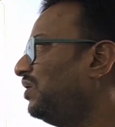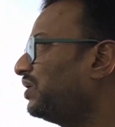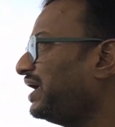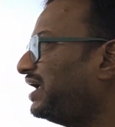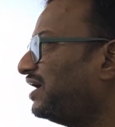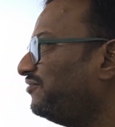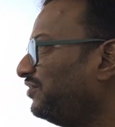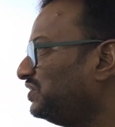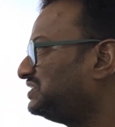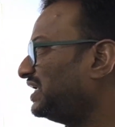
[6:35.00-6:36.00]
Okay,
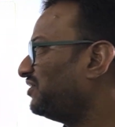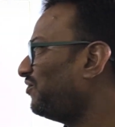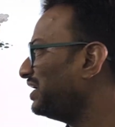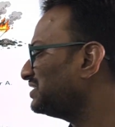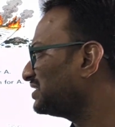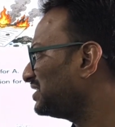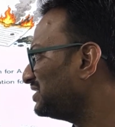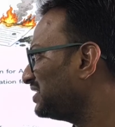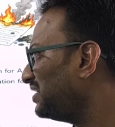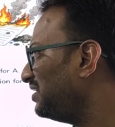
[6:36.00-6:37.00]
we will see. What is
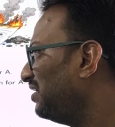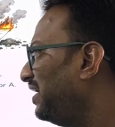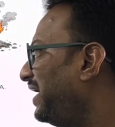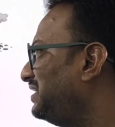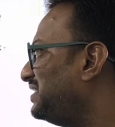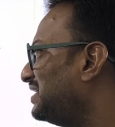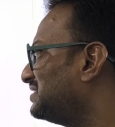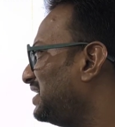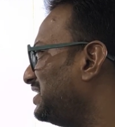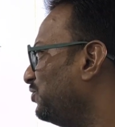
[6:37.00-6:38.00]
assertion? It says
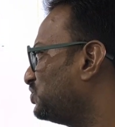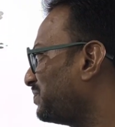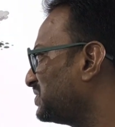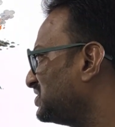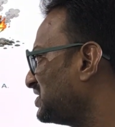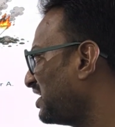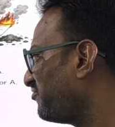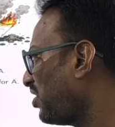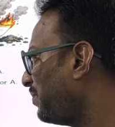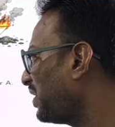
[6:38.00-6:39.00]
that new substances are
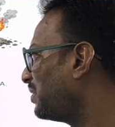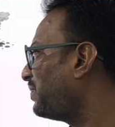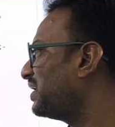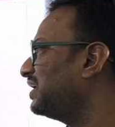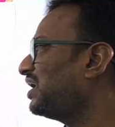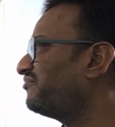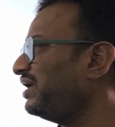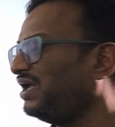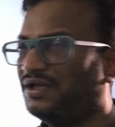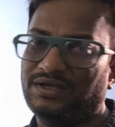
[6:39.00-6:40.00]
formed on burning of
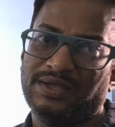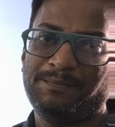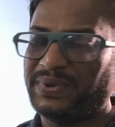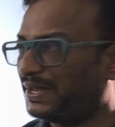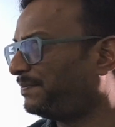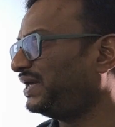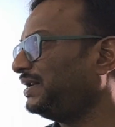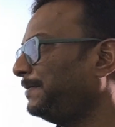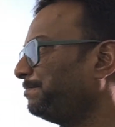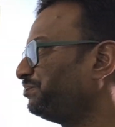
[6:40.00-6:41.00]
a
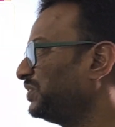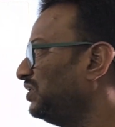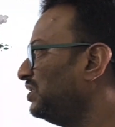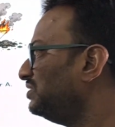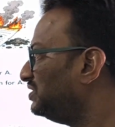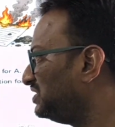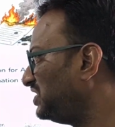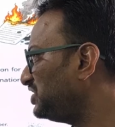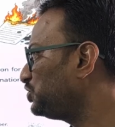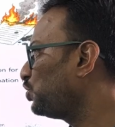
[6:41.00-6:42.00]
paper. This
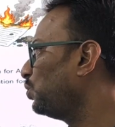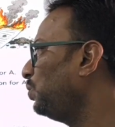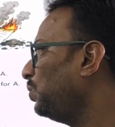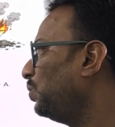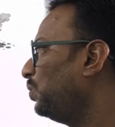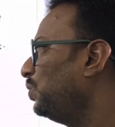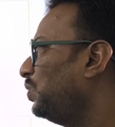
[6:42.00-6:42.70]
is true.